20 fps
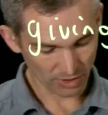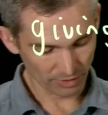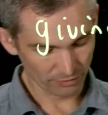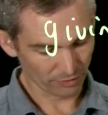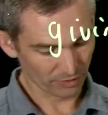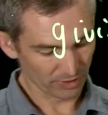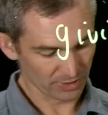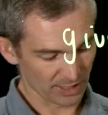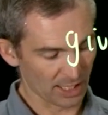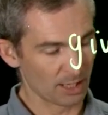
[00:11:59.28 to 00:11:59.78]
for
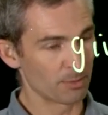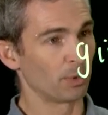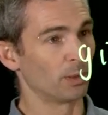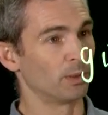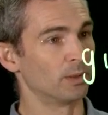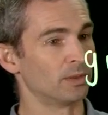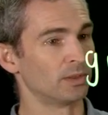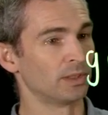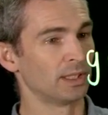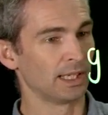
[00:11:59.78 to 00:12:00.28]

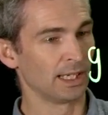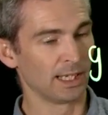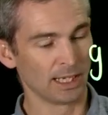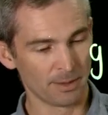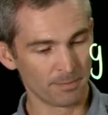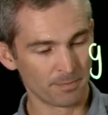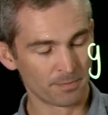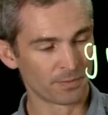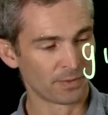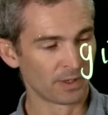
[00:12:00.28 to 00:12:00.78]
example,
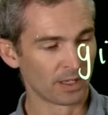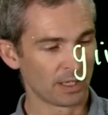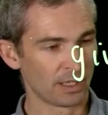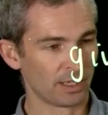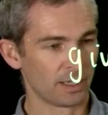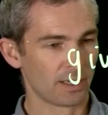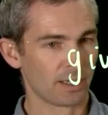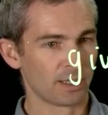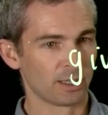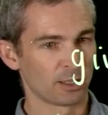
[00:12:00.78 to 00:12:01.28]
the
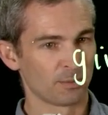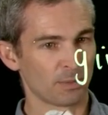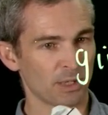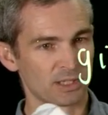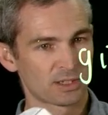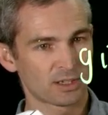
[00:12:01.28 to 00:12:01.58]
most